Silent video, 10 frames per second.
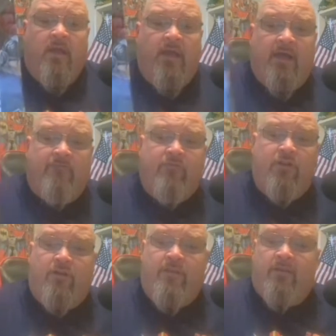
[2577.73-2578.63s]
If you
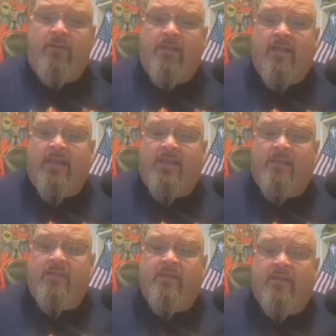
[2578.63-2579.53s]
click on that link, I get
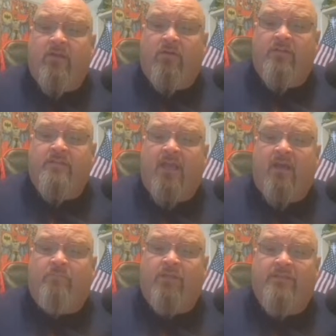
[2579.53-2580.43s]
you a $10
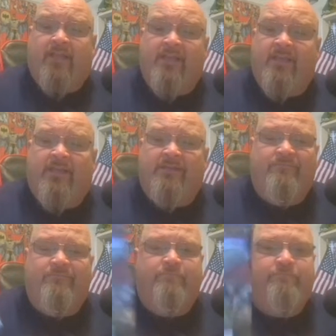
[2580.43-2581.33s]
discount, and plus I get a
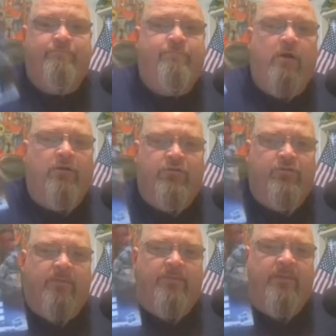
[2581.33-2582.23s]
bonus or
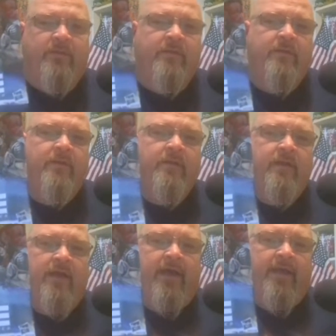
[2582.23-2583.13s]
something.
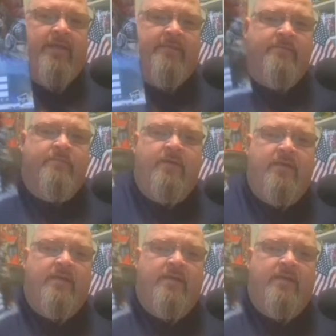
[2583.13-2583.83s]
I get some money to